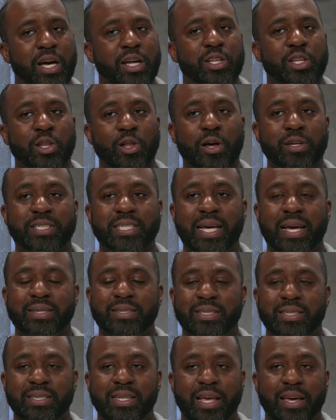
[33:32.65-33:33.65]
The Los
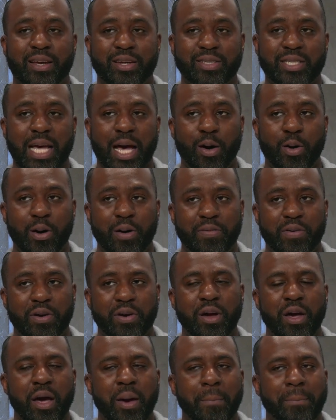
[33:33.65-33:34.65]
Angeles Lakers,
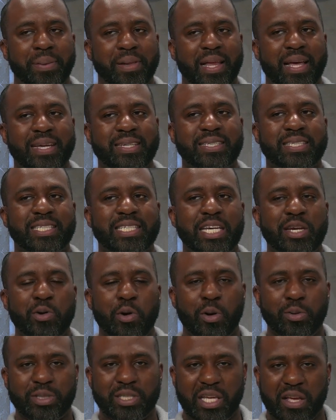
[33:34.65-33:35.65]
however, play
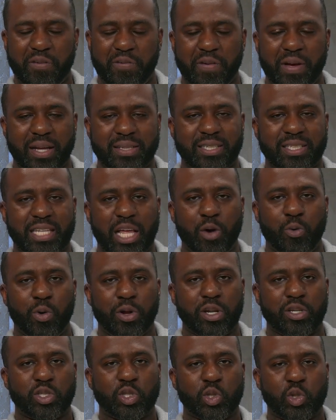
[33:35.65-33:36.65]
zero defense. They
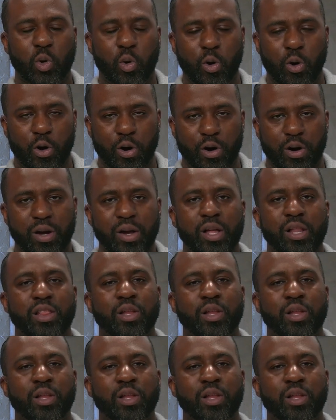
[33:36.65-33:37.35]
want to score.